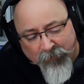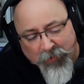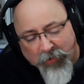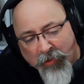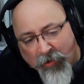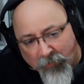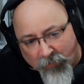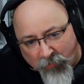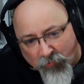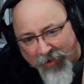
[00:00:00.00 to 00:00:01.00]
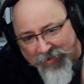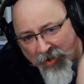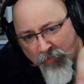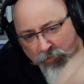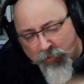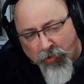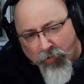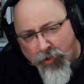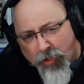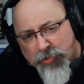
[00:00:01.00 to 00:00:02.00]
there right down below
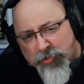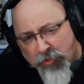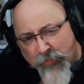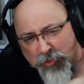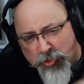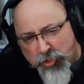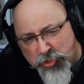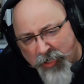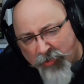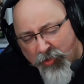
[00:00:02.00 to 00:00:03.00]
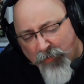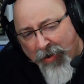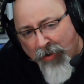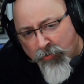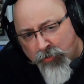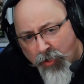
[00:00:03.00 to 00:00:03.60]
so you can make sure you check them out,